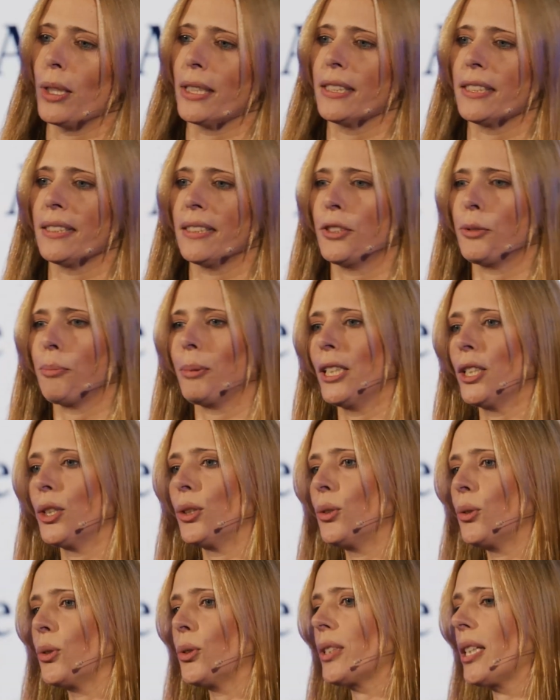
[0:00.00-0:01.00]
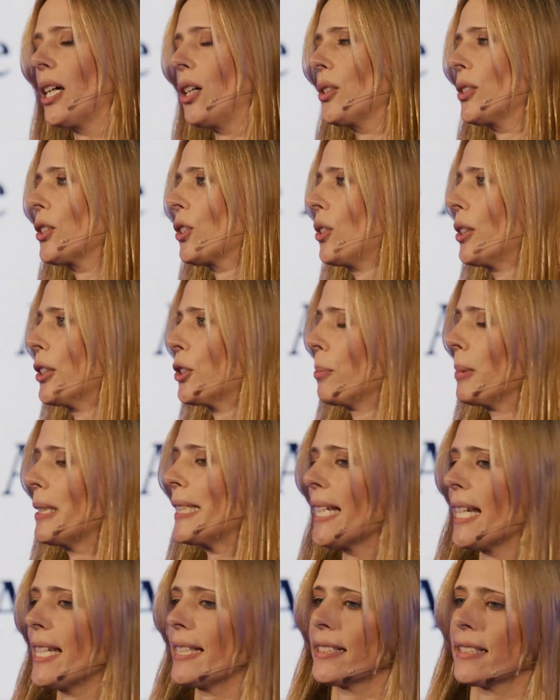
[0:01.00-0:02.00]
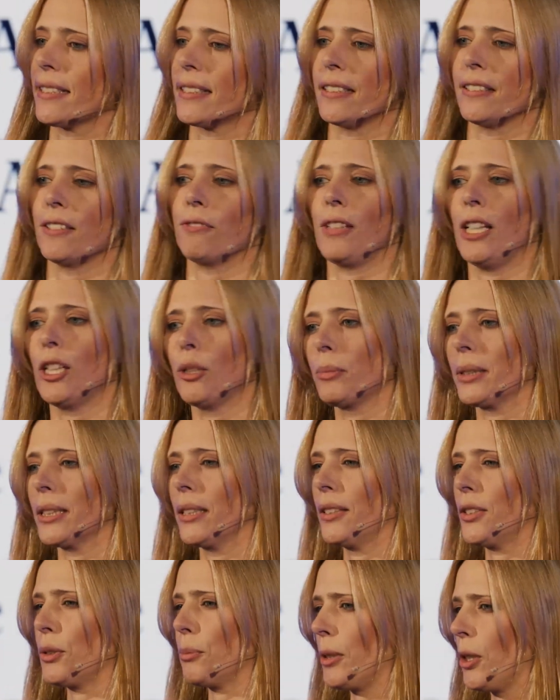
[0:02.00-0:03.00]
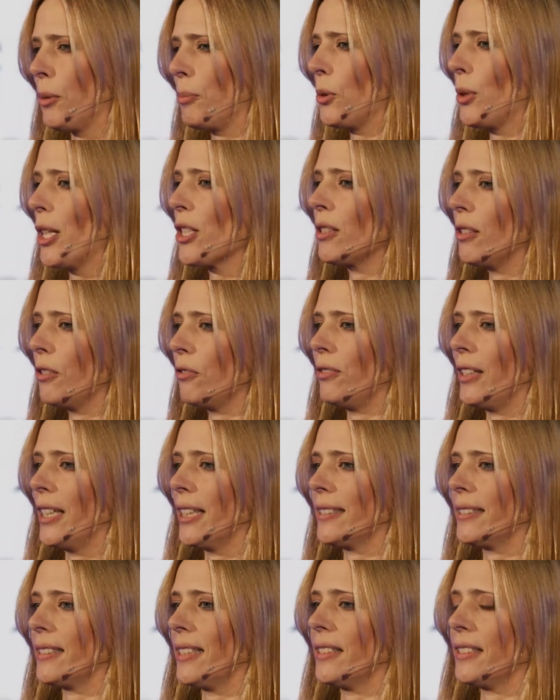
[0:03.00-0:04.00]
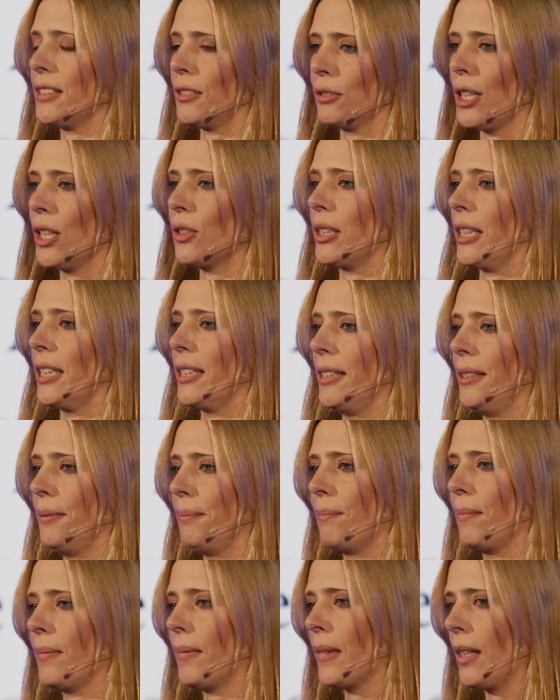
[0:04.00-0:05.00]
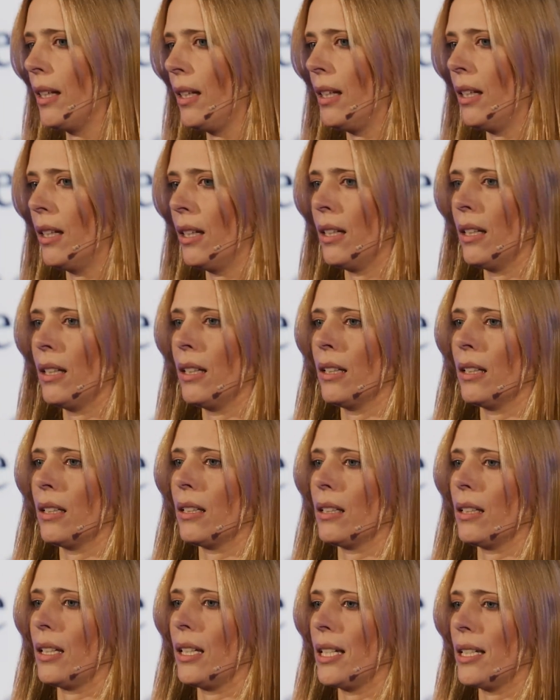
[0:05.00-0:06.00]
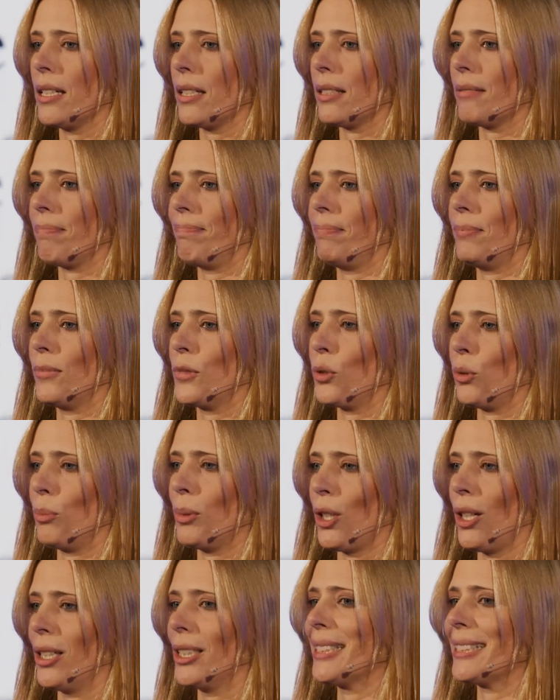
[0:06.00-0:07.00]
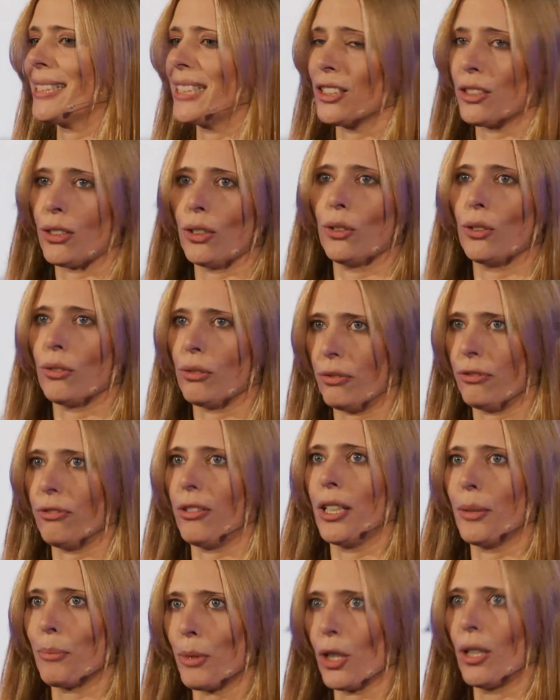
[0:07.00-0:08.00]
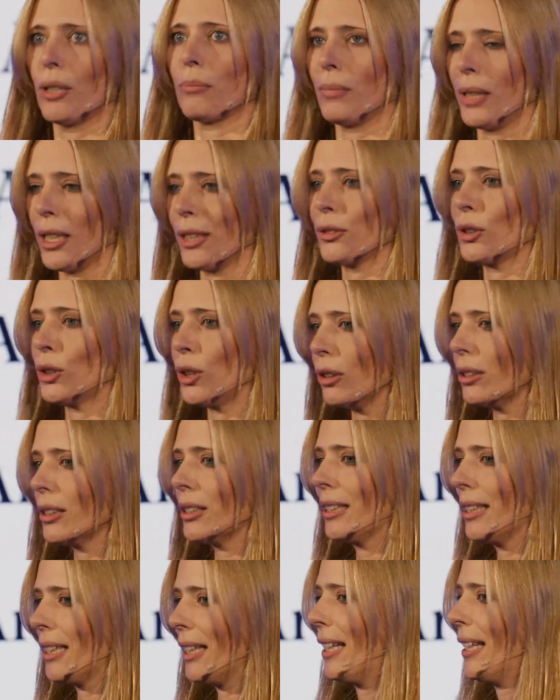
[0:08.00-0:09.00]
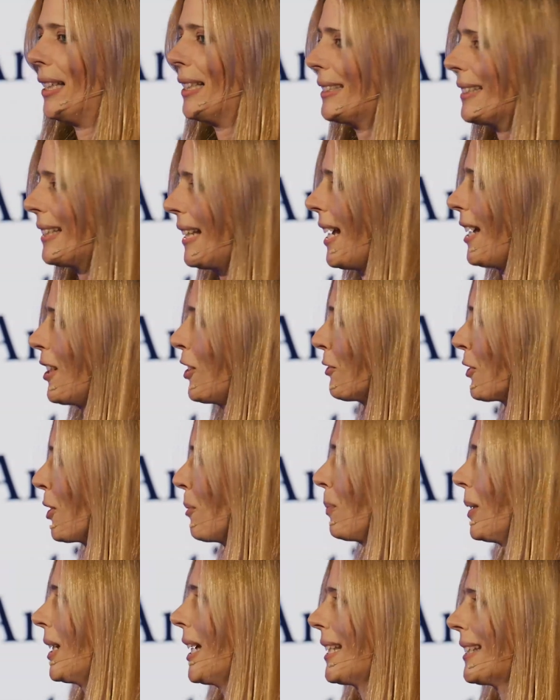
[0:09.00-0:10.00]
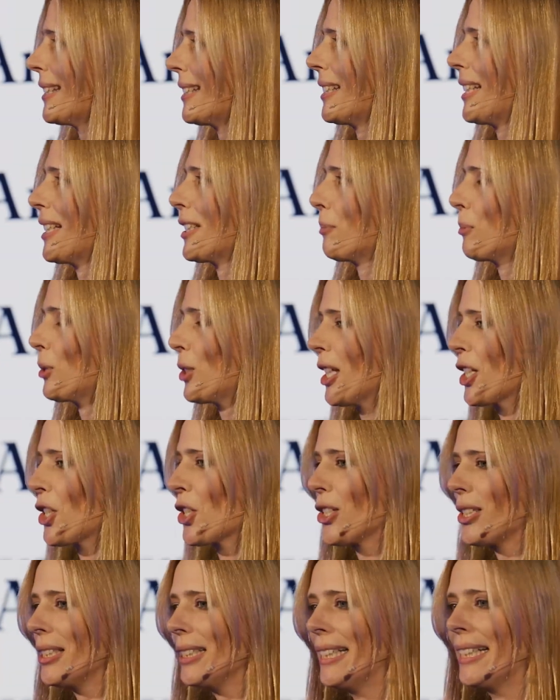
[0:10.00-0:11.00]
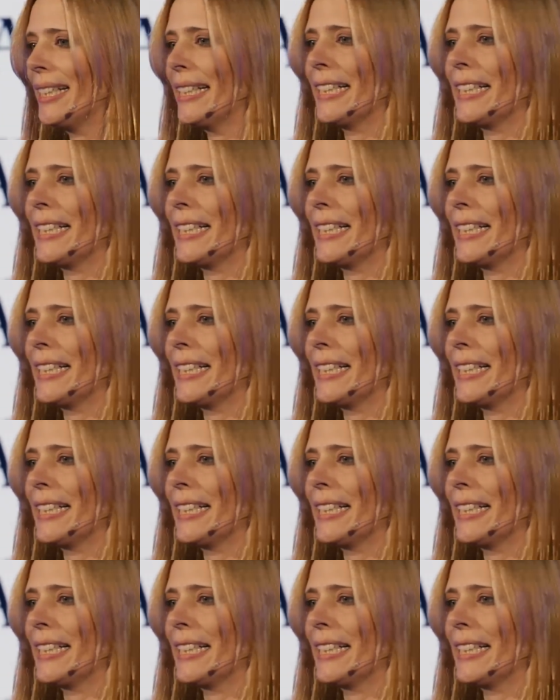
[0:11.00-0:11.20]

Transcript: what is this being used, how it's going to be tested, the development and operational effects that surround AI. And to be honest, this goes far beyond my role as head of compliance and data protection.